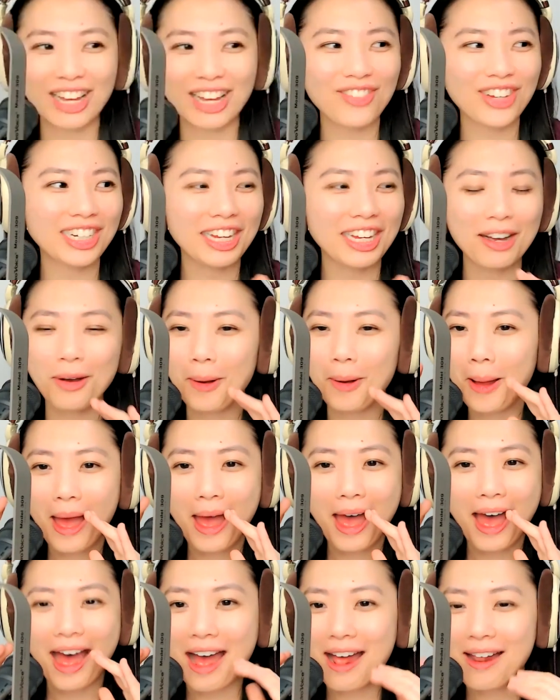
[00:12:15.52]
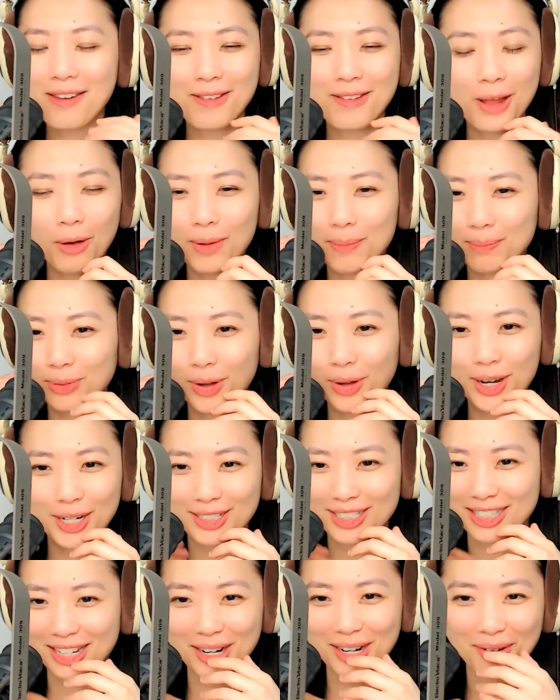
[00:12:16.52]
that video, no employer
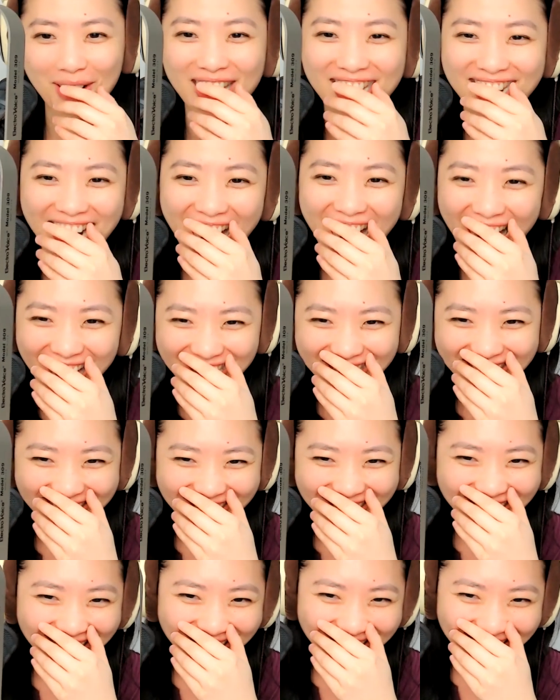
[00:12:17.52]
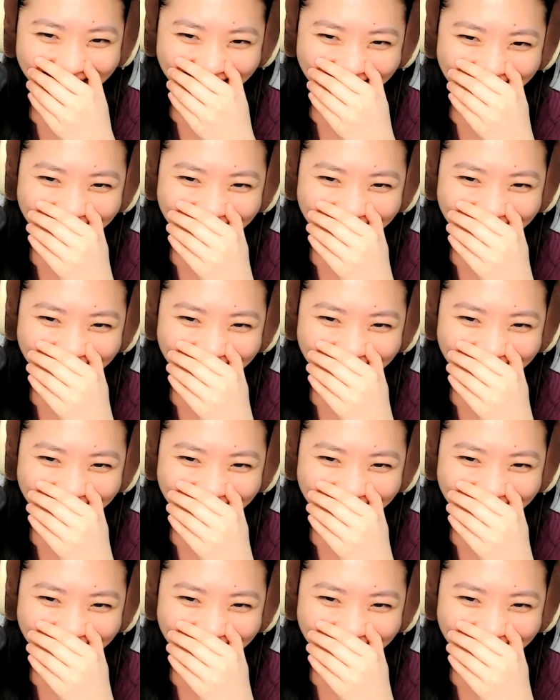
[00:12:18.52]
is gonna want to hire her.